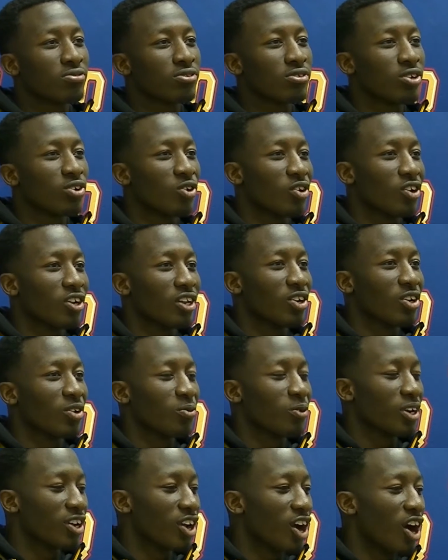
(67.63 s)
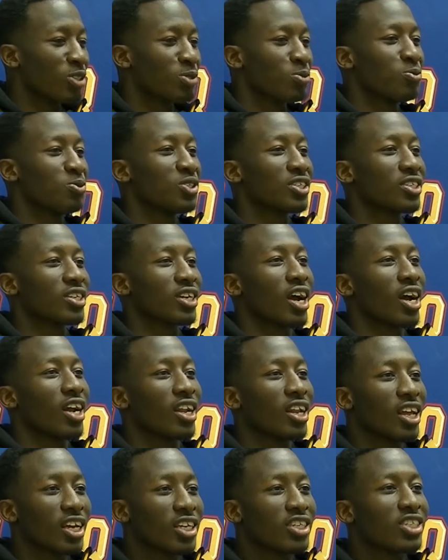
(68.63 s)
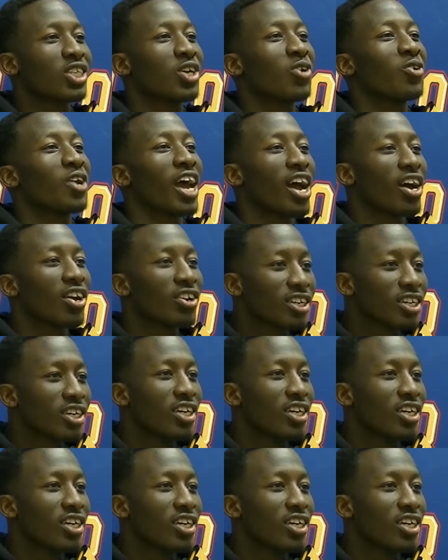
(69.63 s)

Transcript: or a little bit of gospel music to kind of like slow down,